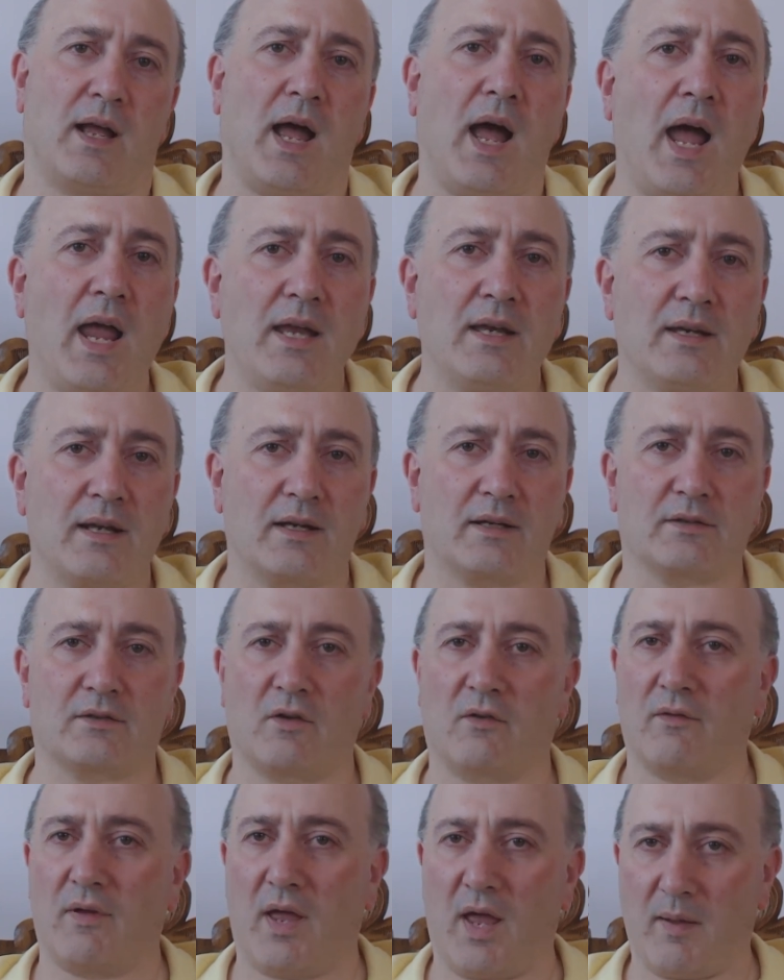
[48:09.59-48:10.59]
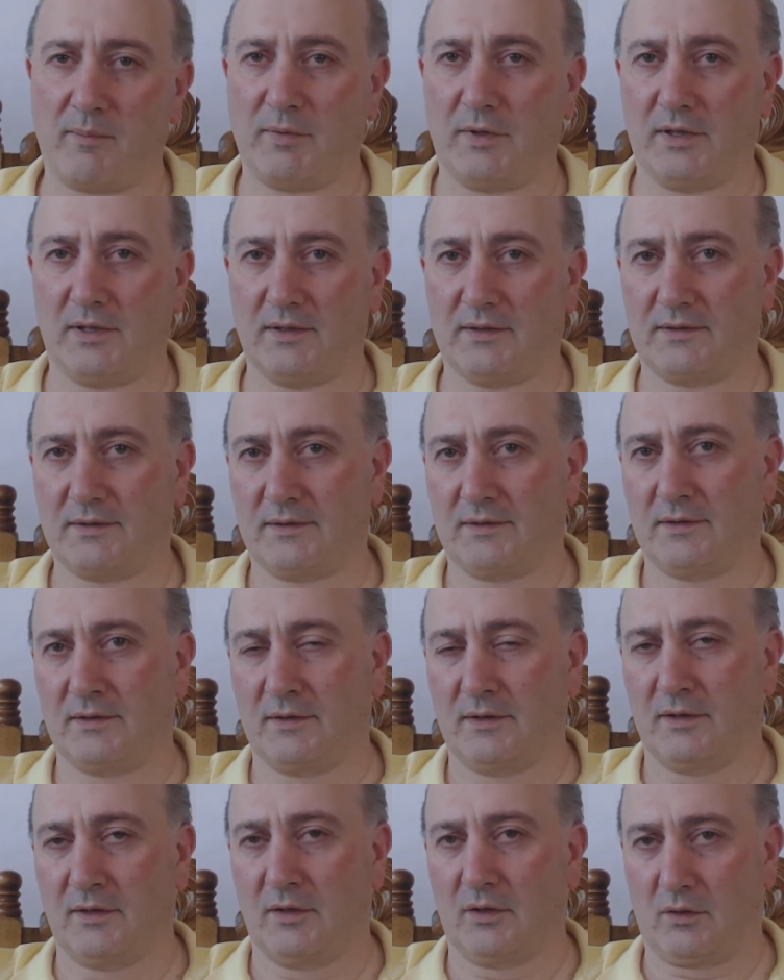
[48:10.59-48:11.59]
index of happiness
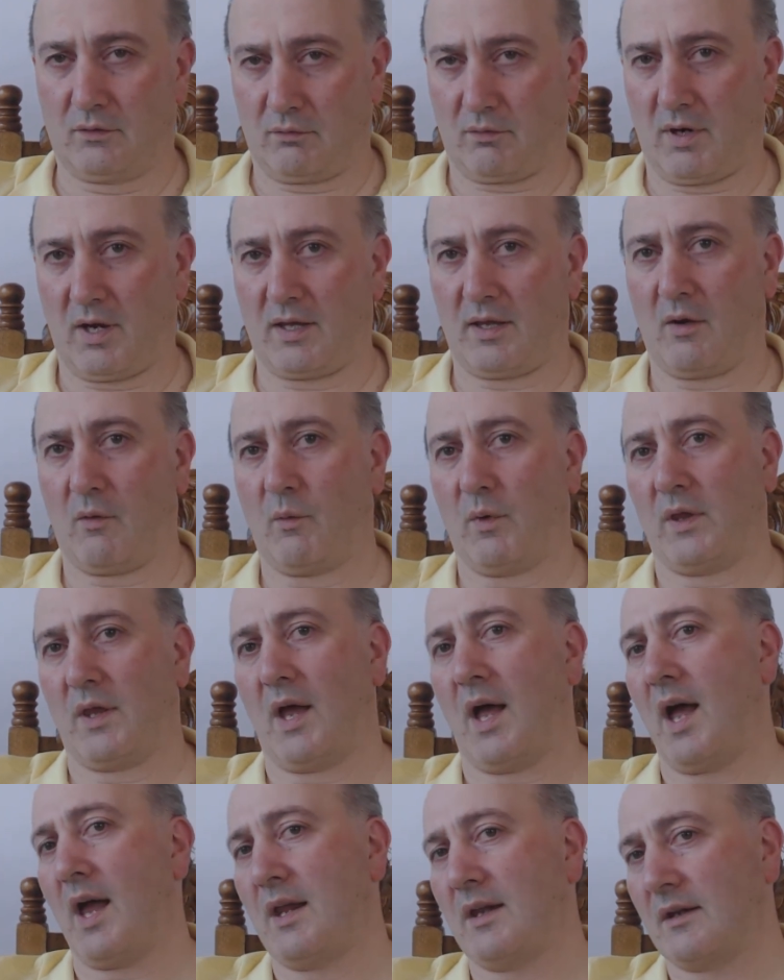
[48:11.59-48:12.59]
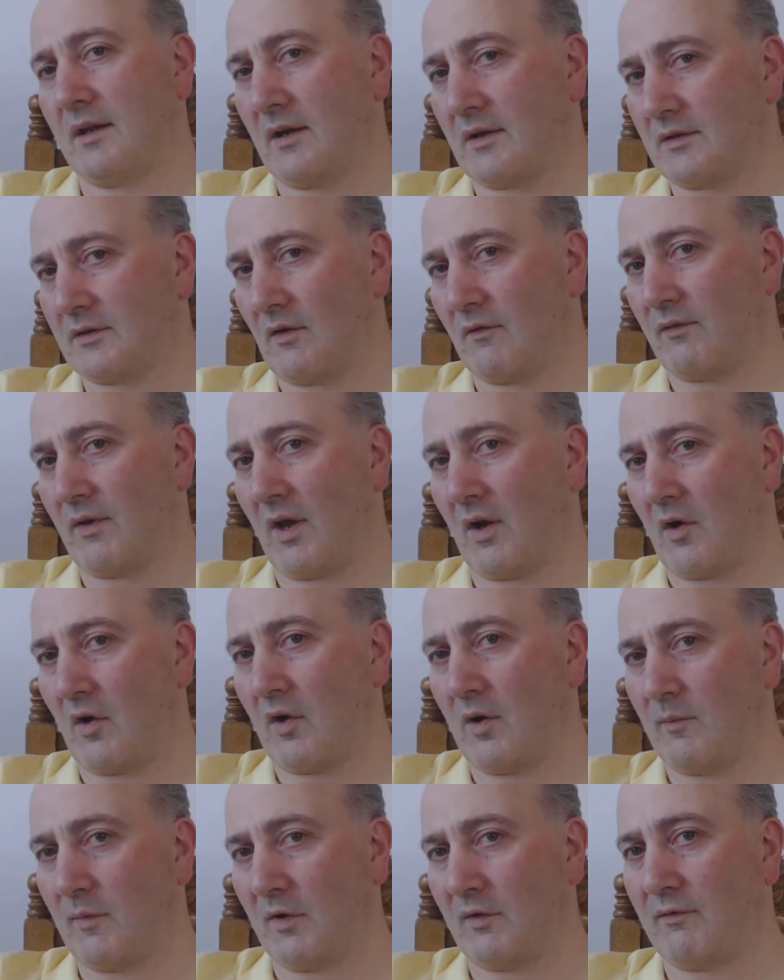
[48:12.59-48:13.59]
together with index of
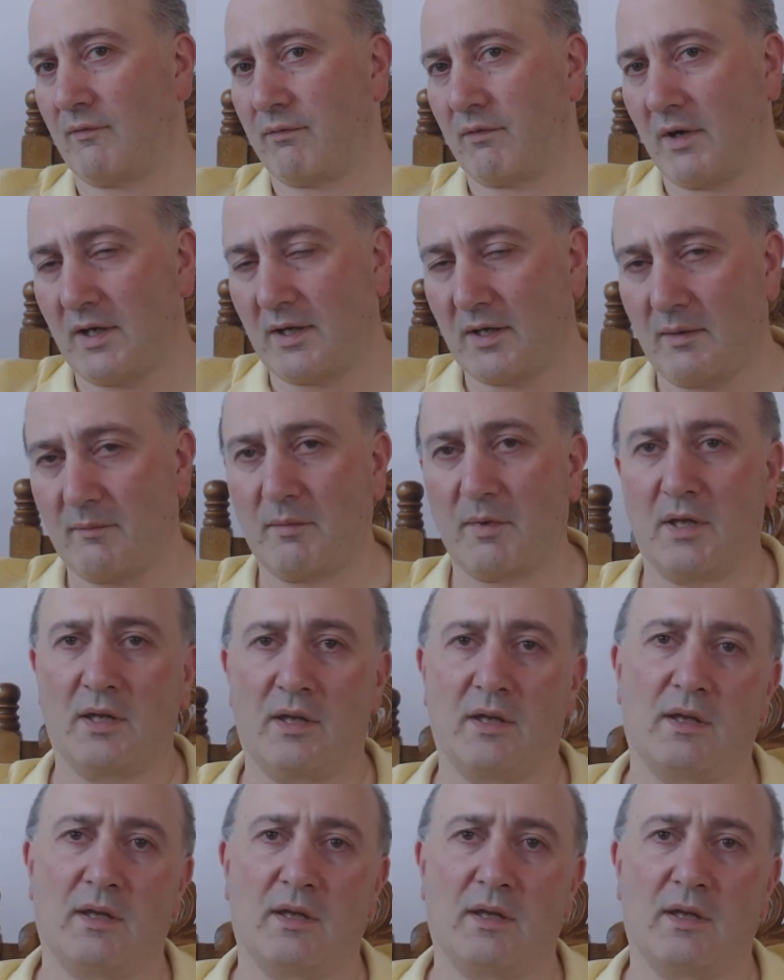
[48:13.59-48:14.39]
economic freedom